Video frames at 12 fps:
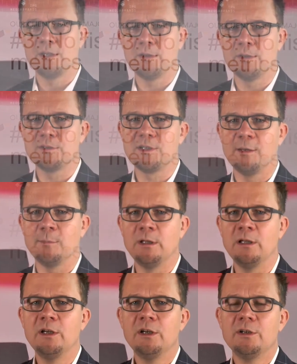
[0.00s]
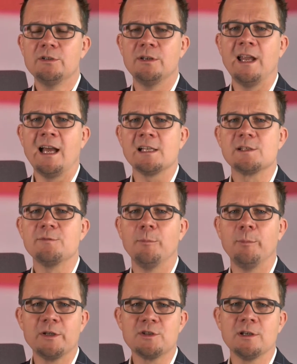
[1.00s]
on the table and ask for
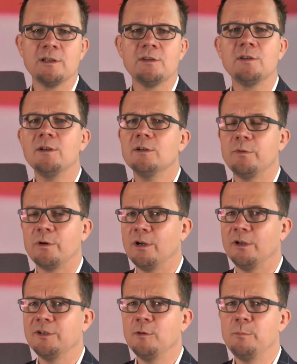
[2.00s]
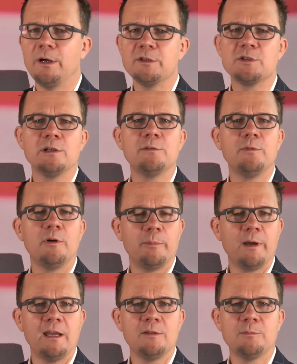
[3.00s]
budget, for content budget, for
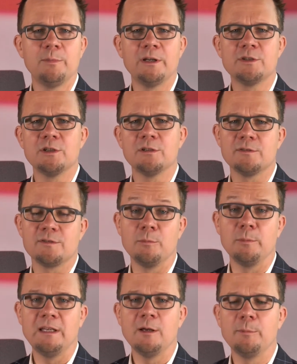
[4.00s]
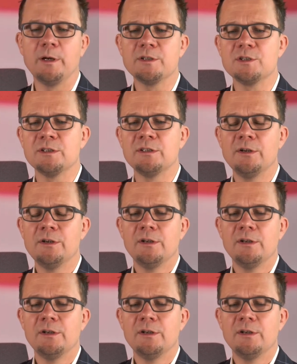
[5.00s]
paid budget, also media budget.